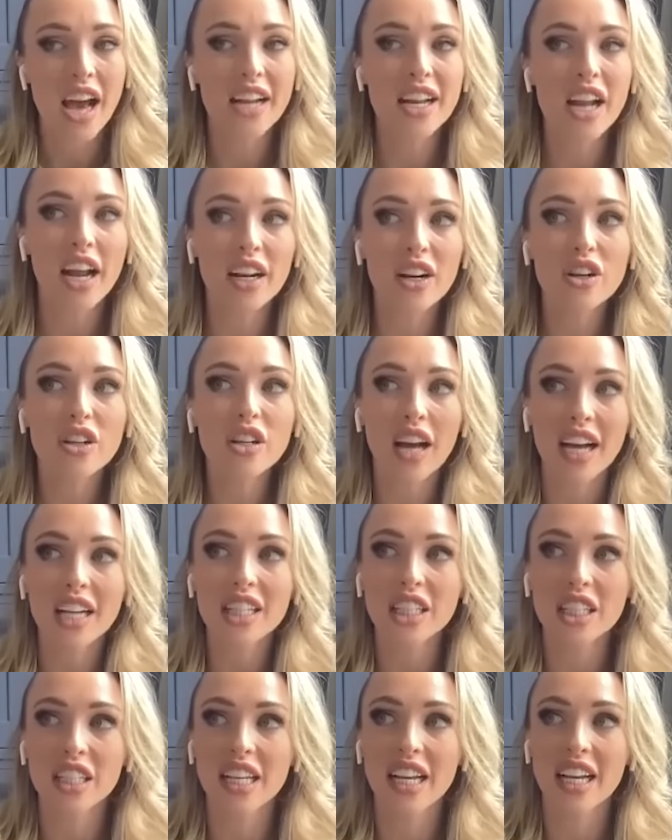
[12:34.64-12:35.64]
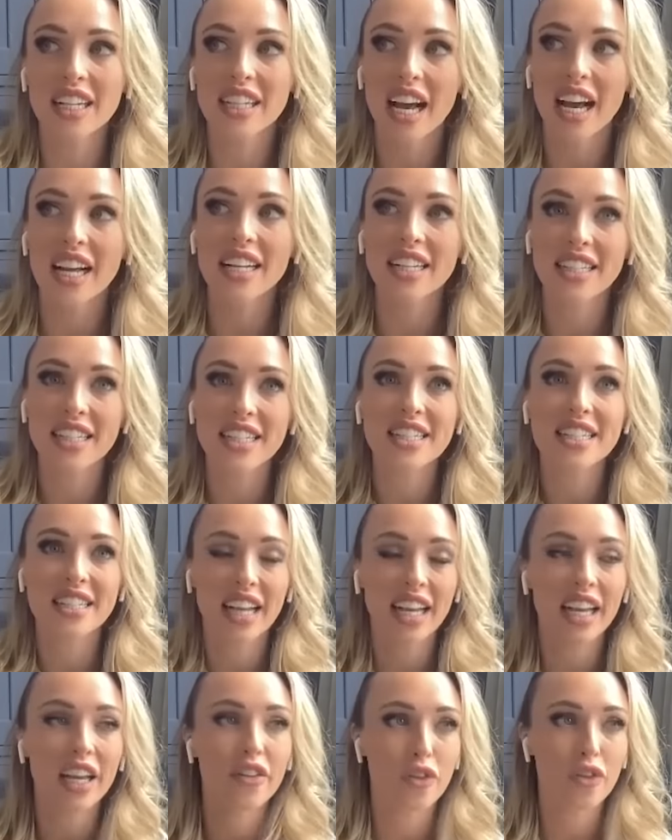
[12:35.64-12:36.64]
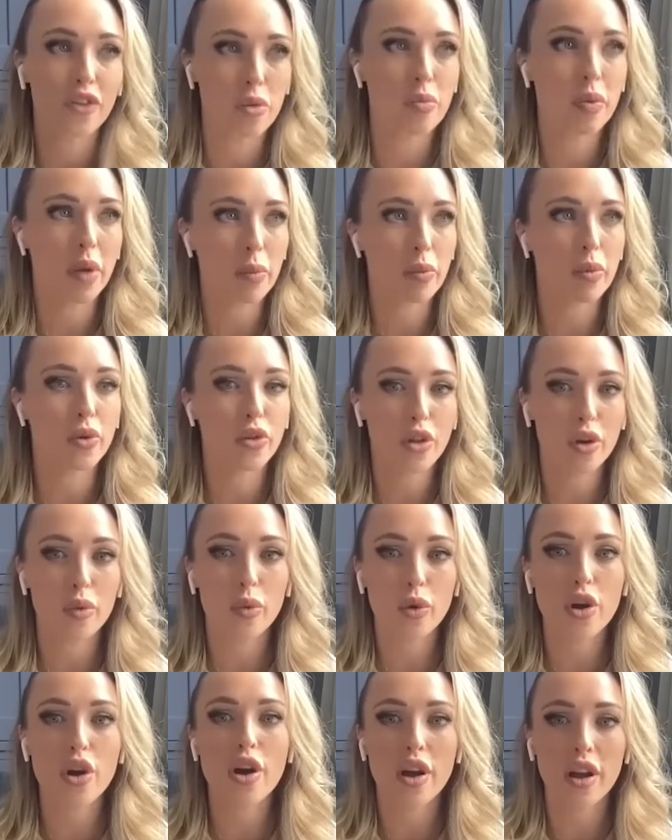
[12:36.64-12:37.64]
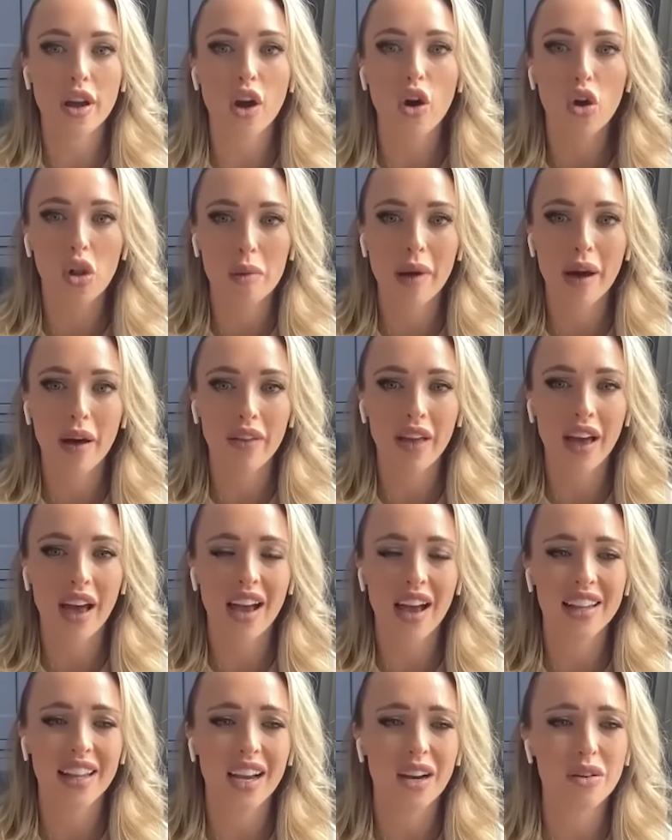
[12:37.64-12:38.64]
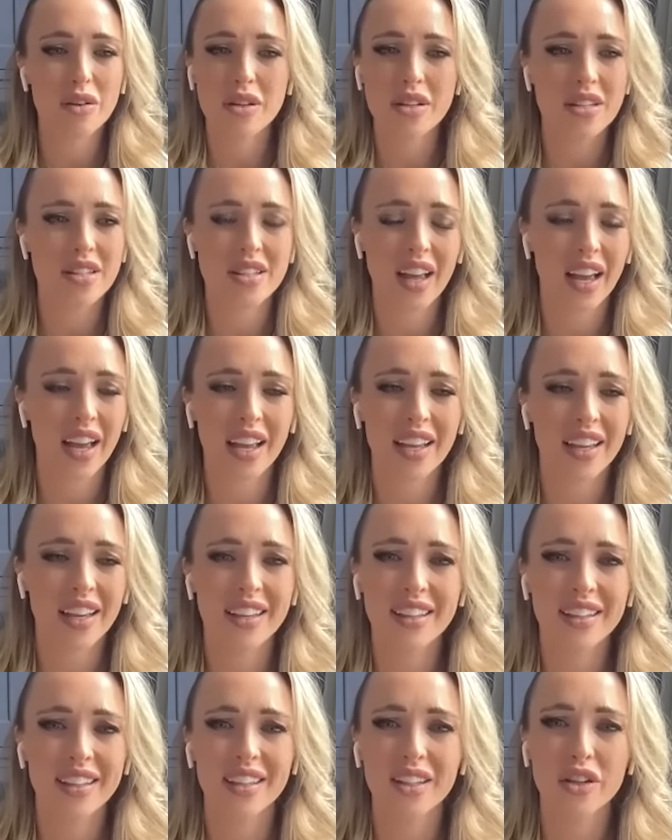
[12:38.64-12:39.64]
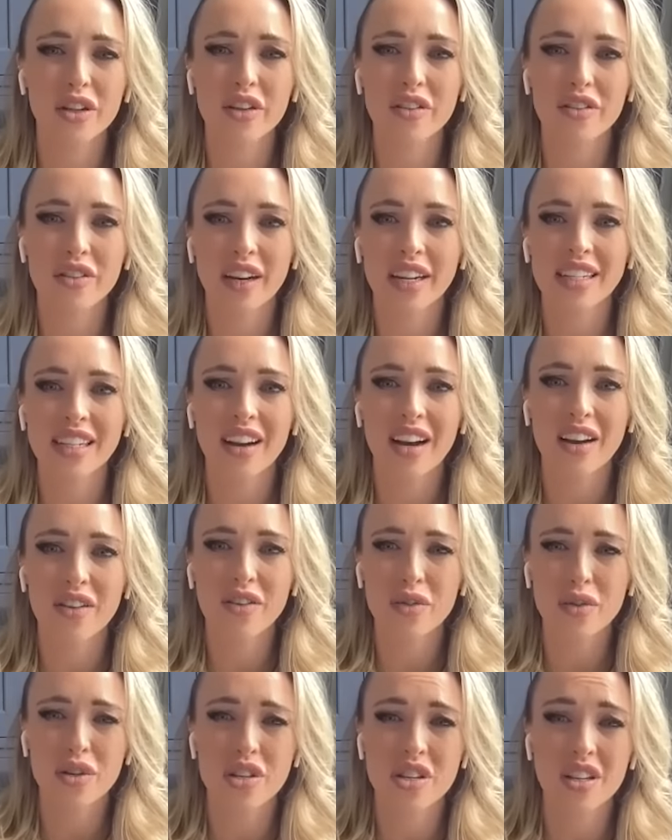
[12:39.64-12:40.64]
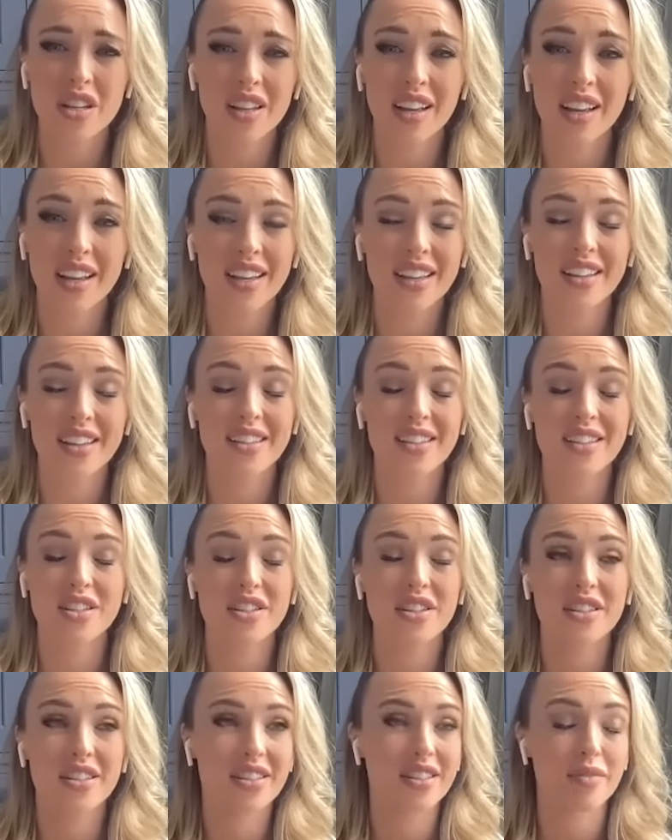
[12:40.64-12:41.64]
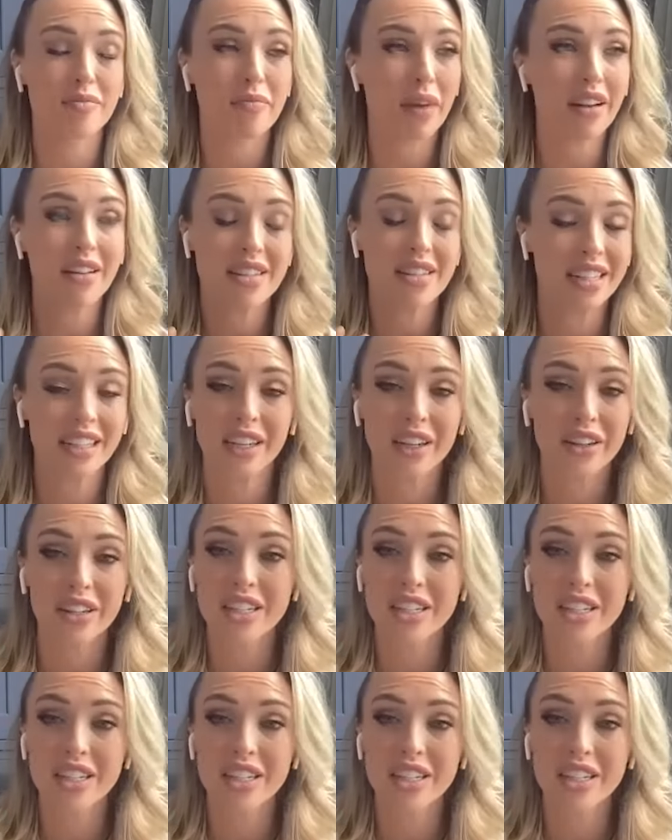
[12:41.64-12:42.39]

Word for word: And and I, actually, I I did date a few people that were all about that, and that was like you know, you find out afterwards and you're like, it's embarrassing and